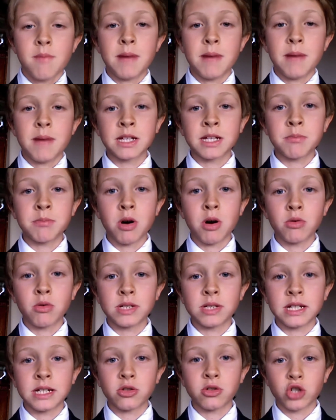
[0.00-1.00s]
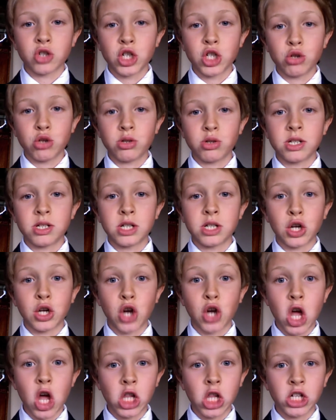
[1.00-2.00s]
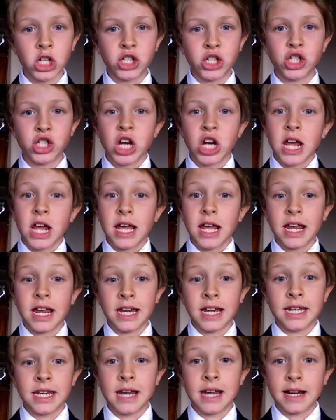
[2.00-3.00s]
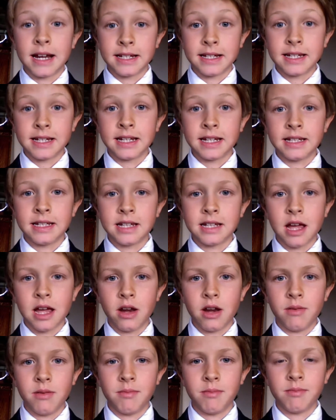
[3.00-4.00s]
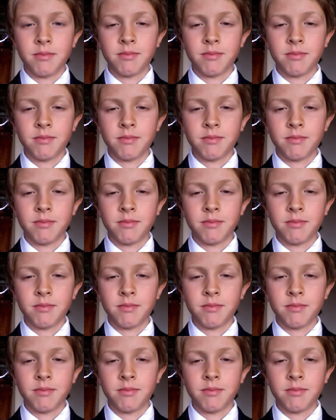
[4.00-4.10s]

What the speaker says: Basketball was introduced to college in 1910.